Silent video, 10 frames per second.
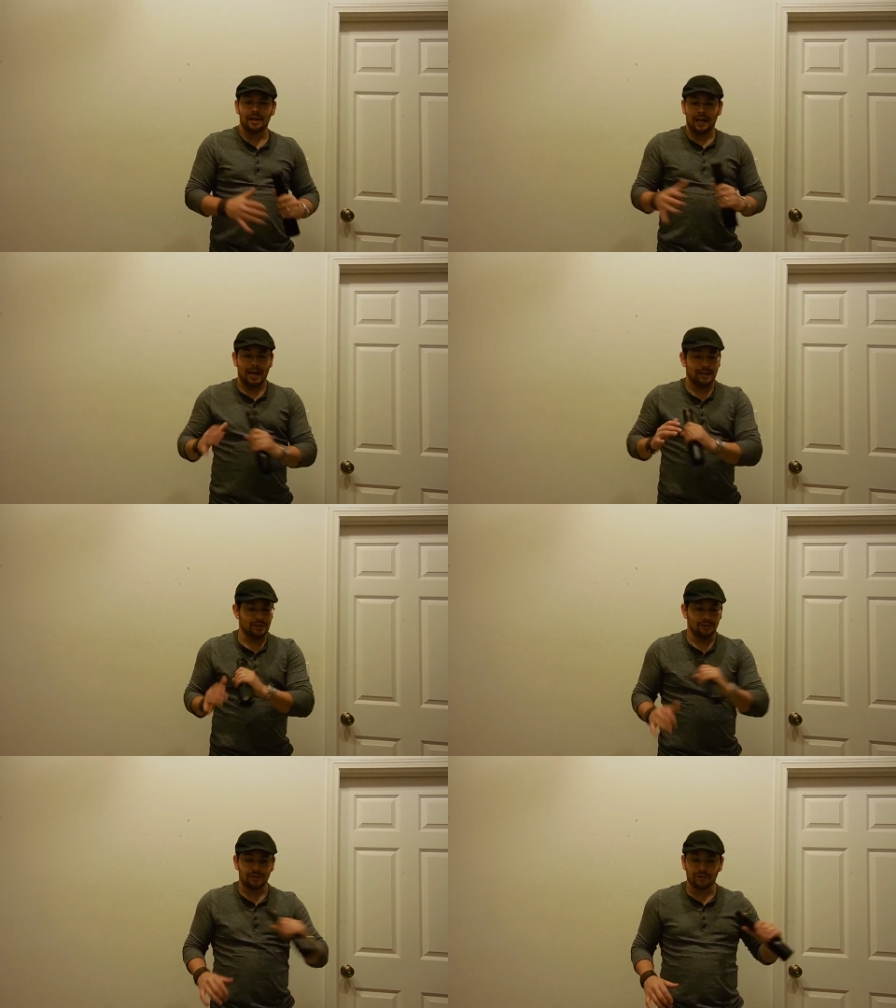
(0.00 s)
and
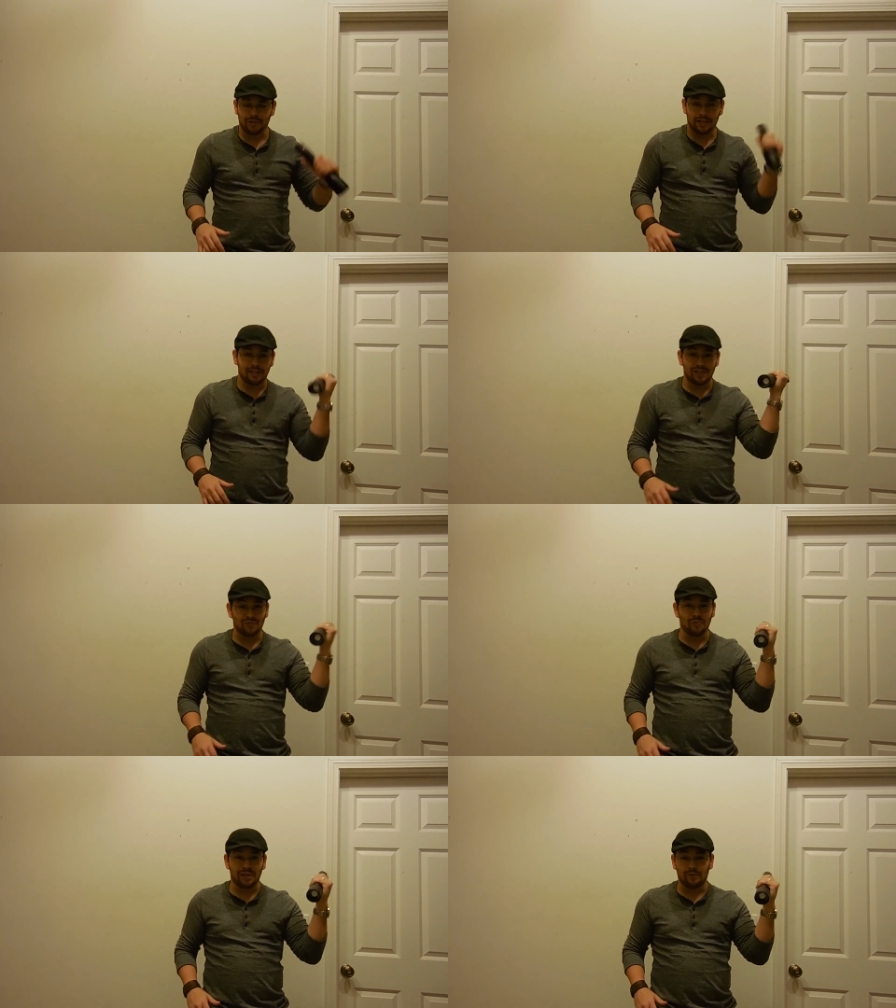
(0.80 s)
you're searching because this is
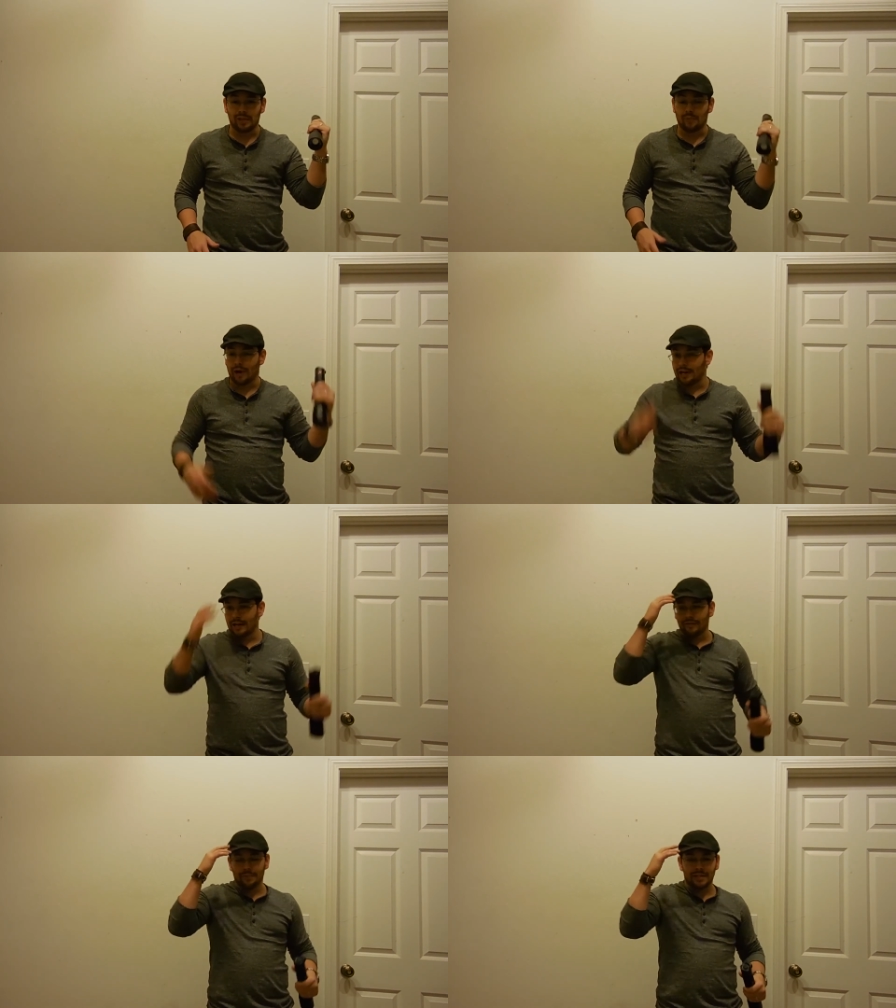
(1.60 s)
really, really bright and
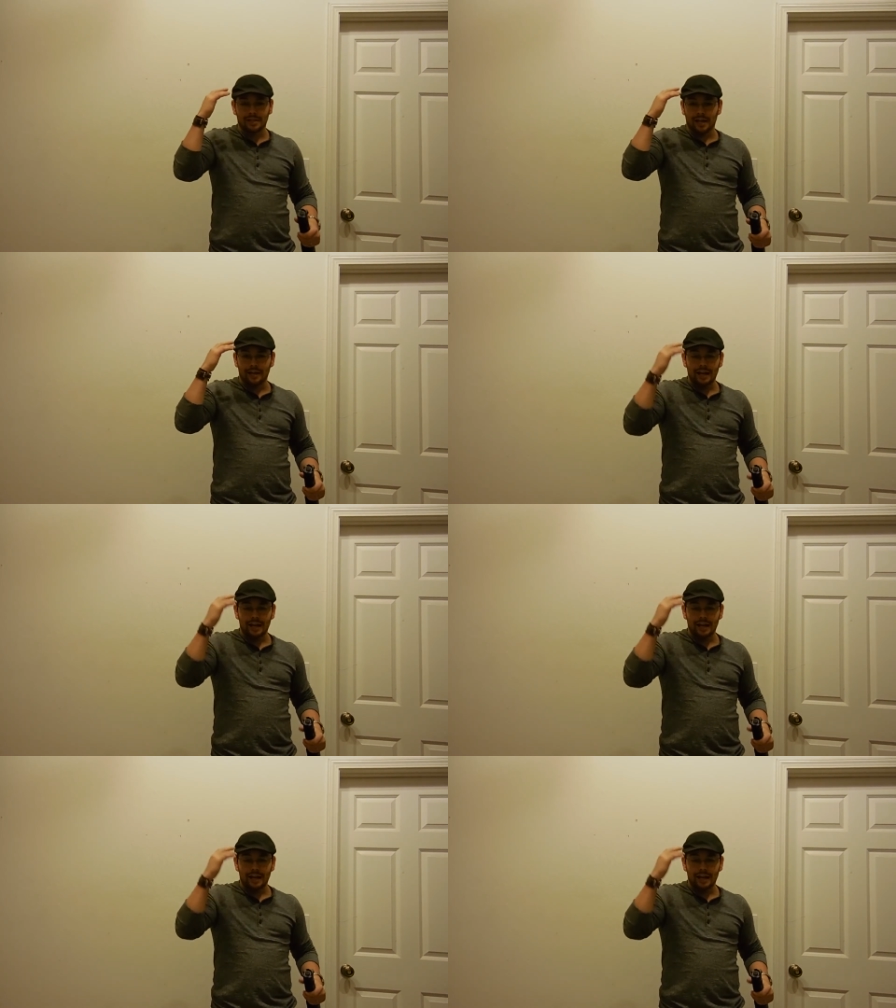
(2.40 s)
everybody's got